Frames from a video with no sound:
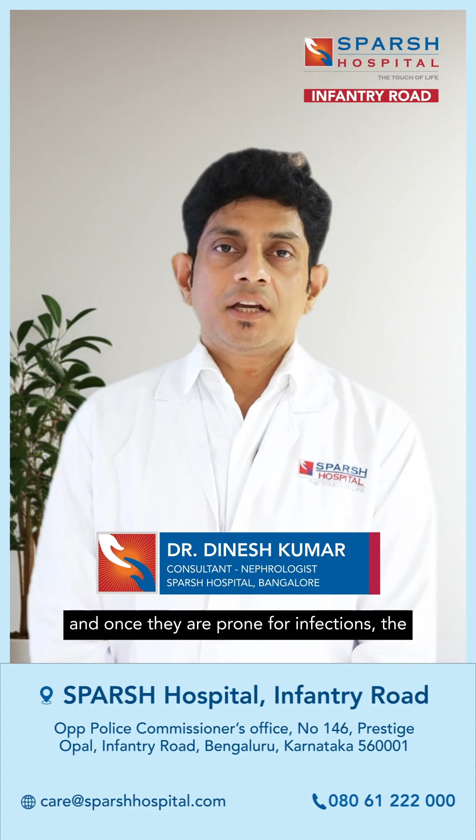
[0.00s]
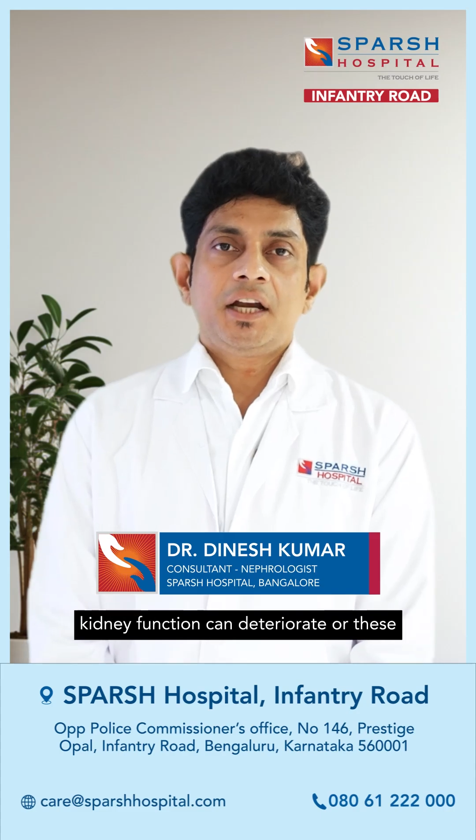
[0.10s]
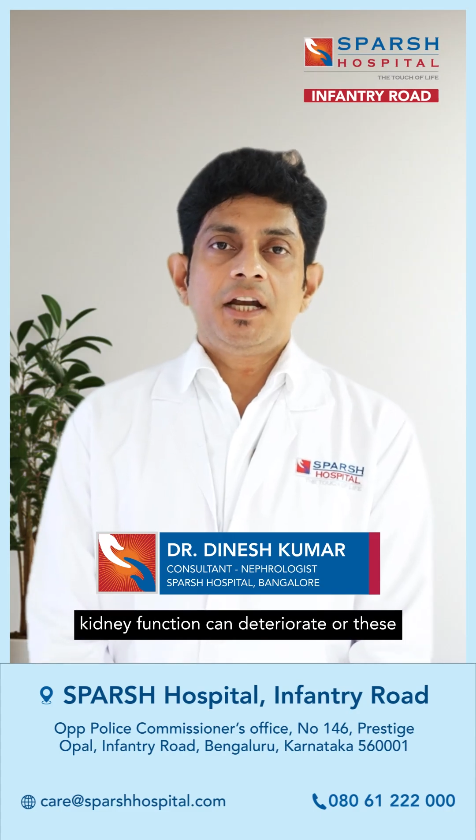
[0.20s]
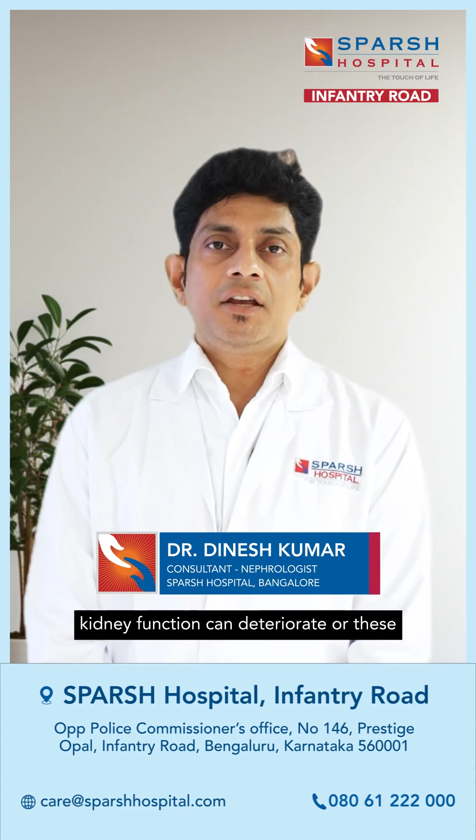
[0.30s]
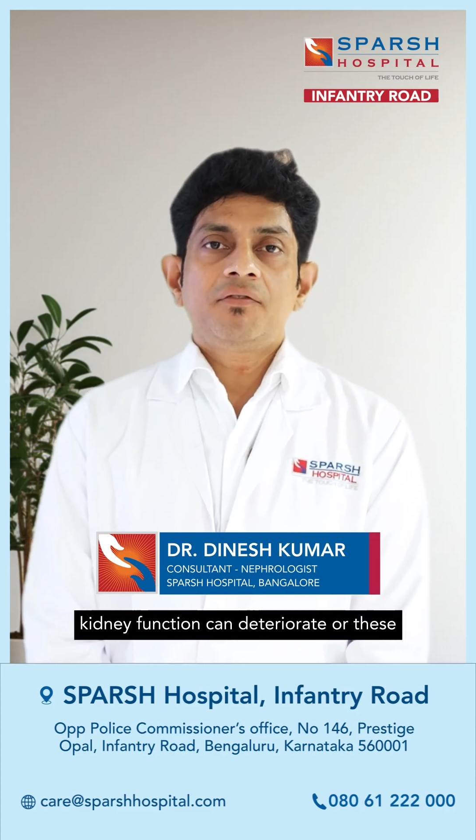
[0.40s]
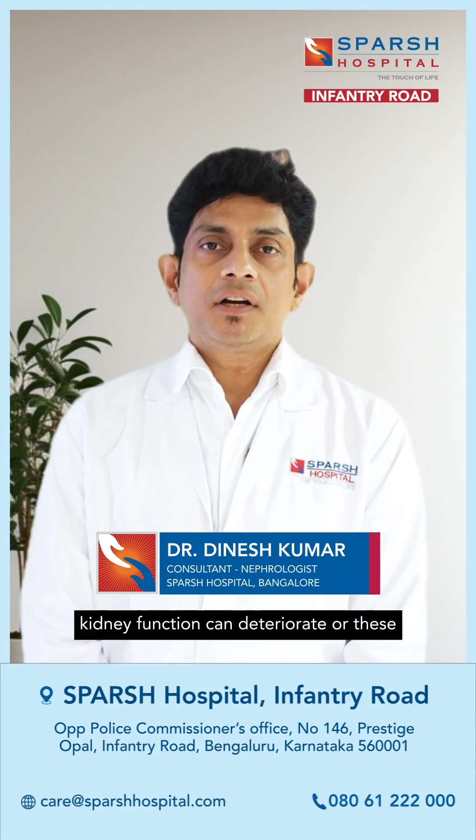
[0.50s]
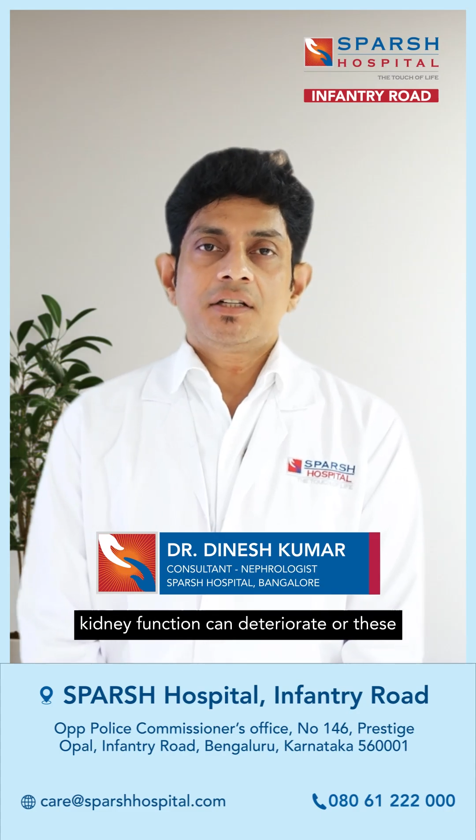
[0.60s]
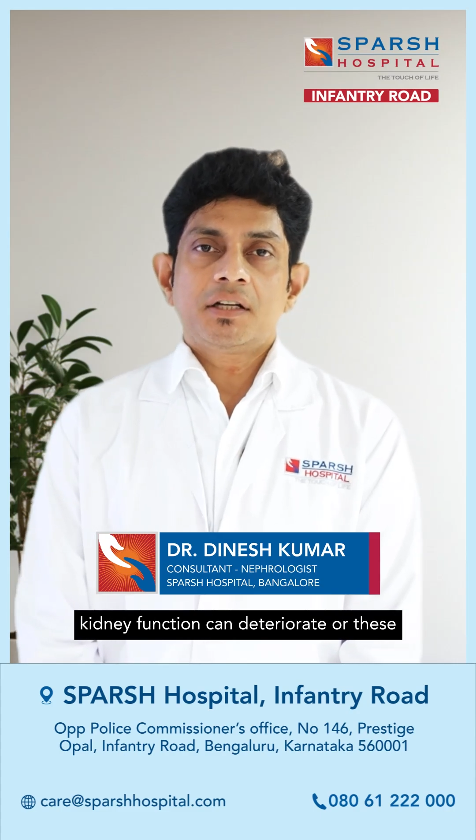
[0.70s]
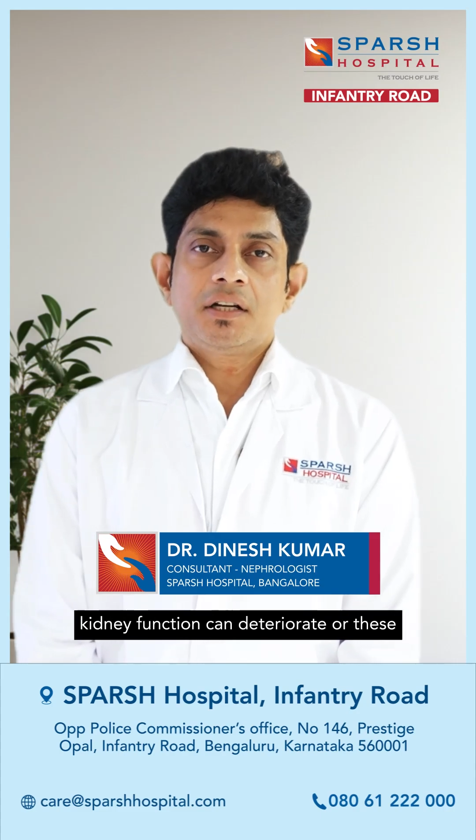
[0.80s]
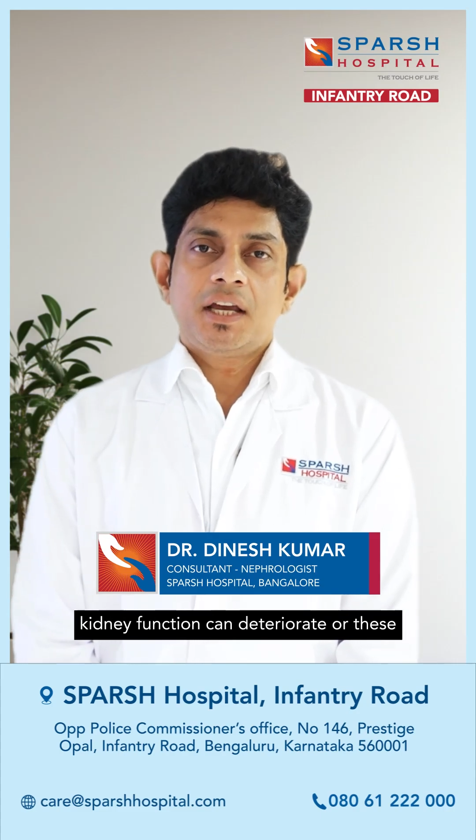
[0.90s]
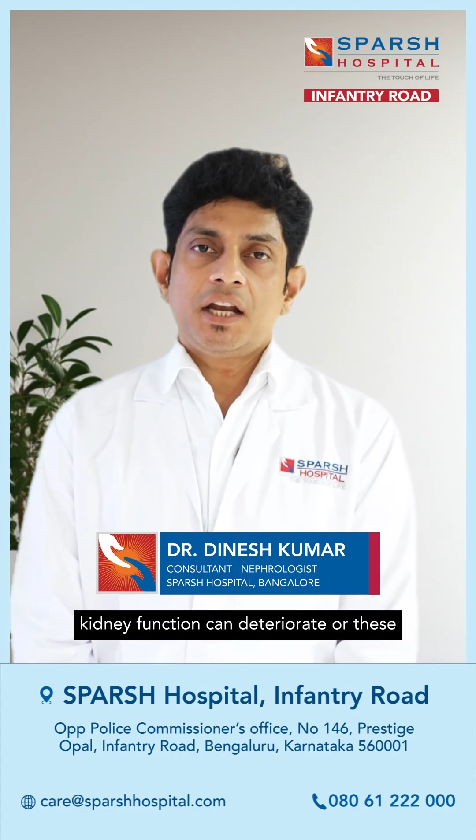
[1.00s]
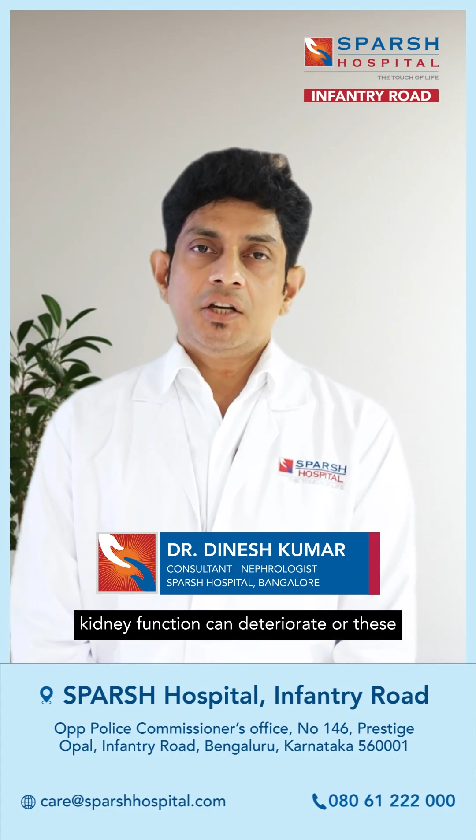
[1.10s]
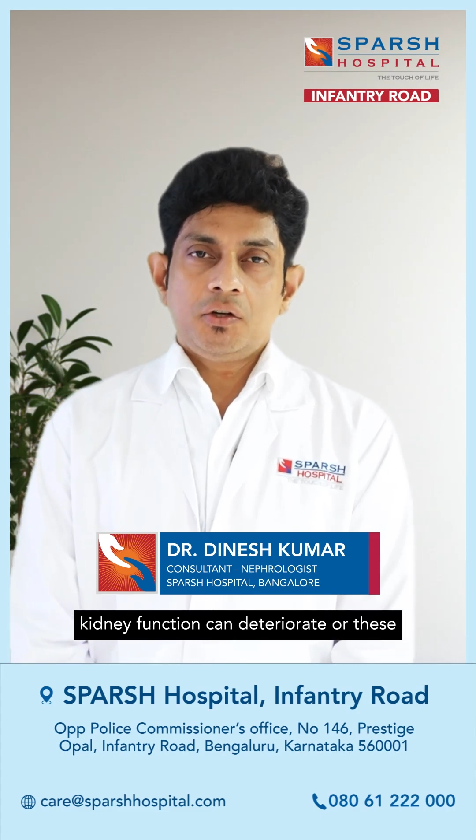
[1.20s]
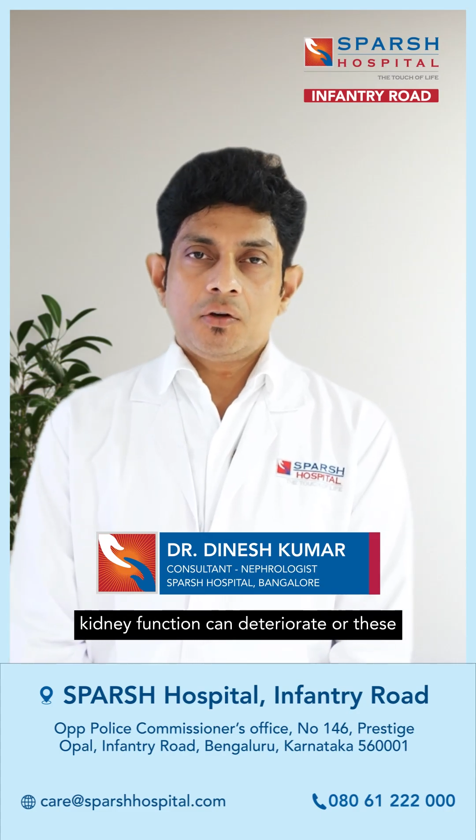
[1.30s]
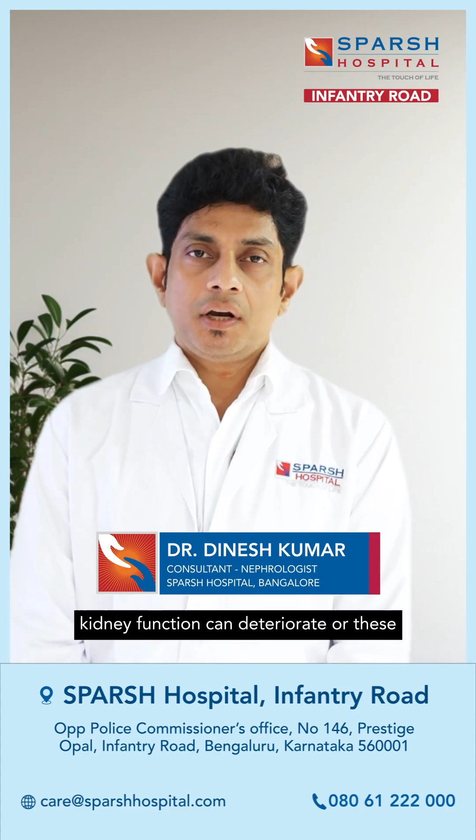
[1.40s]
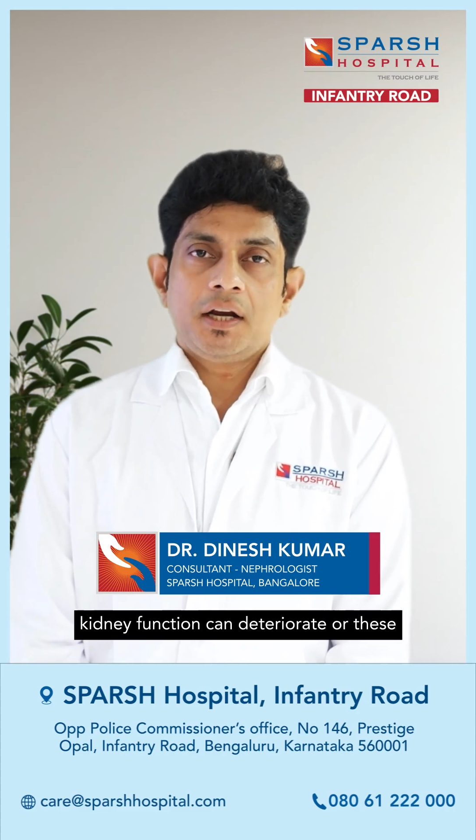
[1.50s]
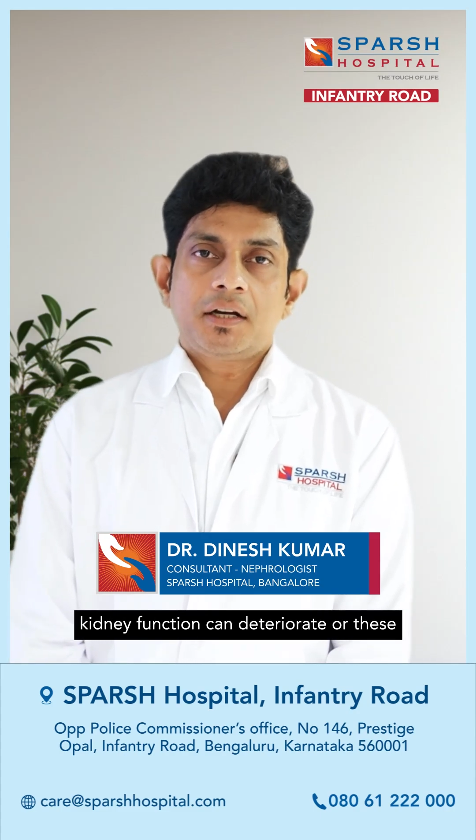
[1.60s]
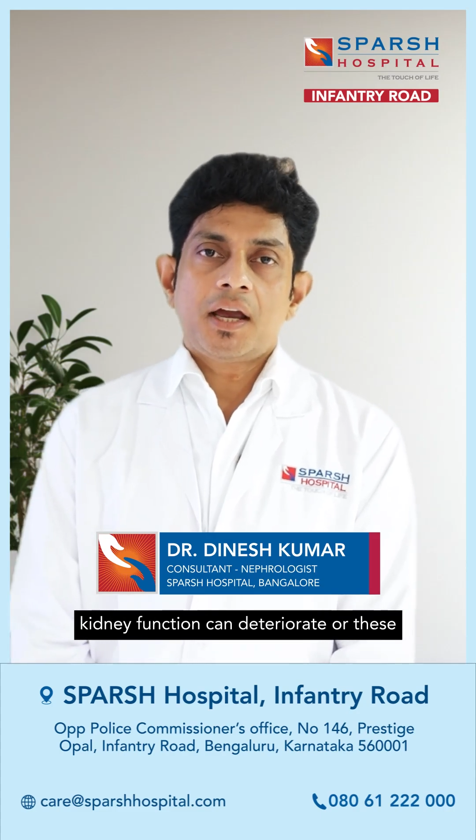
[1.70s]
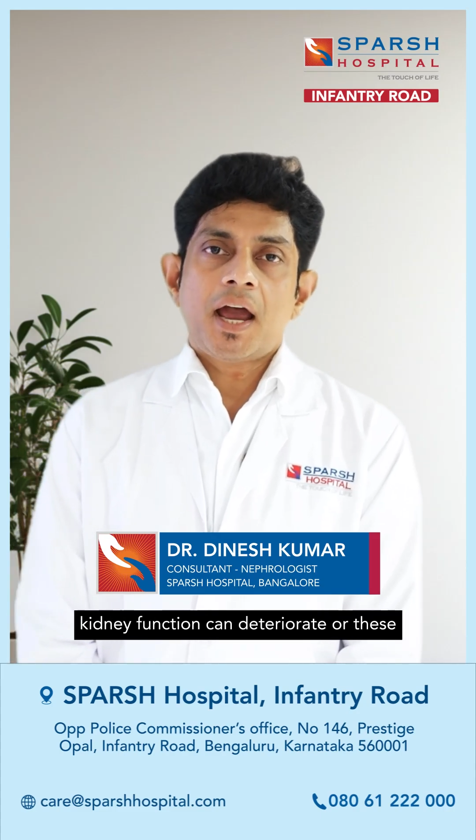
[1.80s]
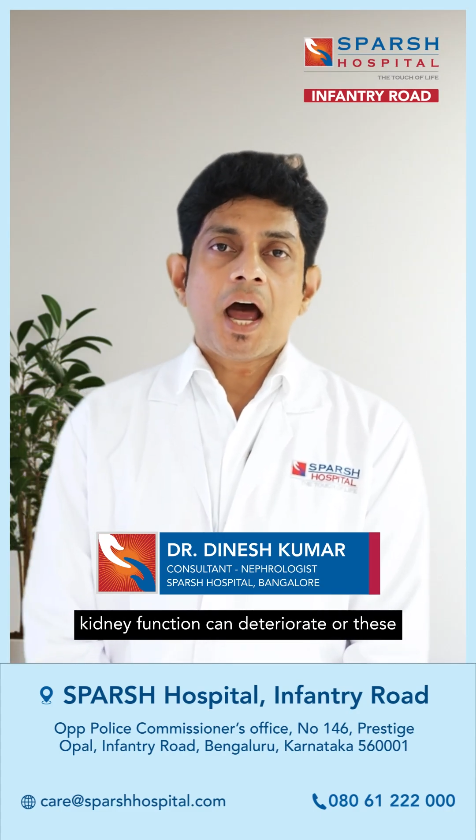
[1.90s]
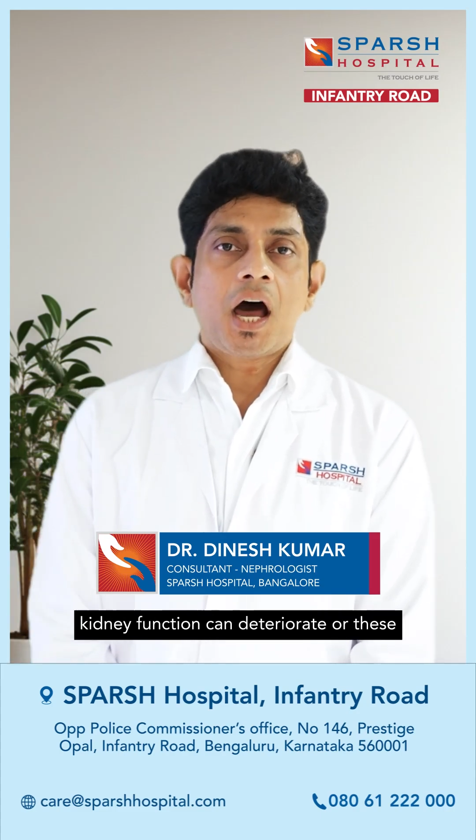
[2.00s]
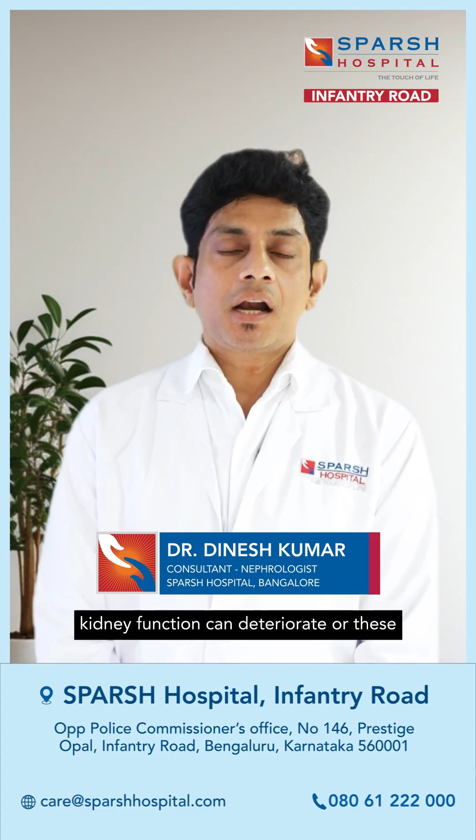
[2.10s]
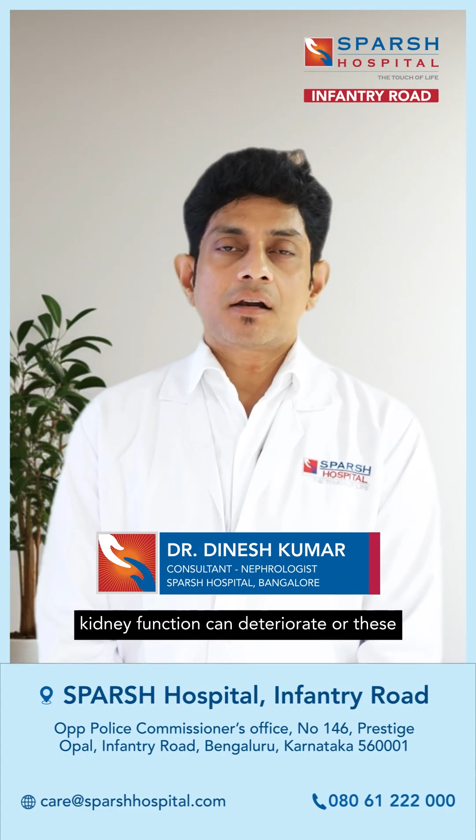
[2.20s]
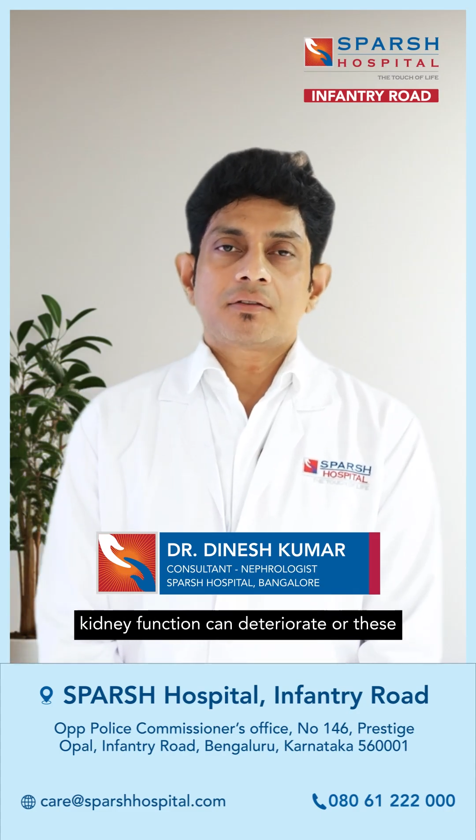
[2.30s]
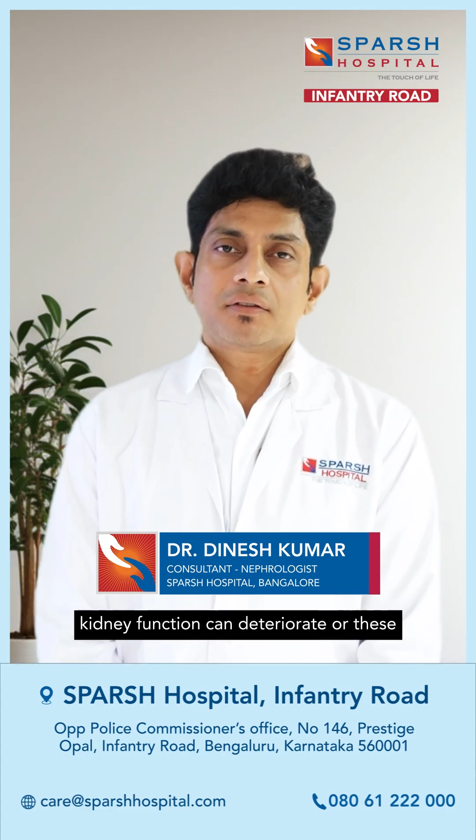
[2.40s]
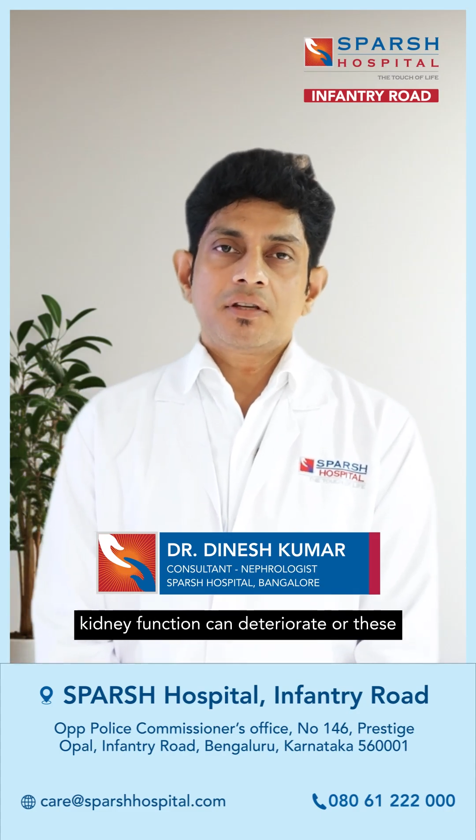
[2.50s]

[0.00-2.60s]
the kidney function can deteriorate or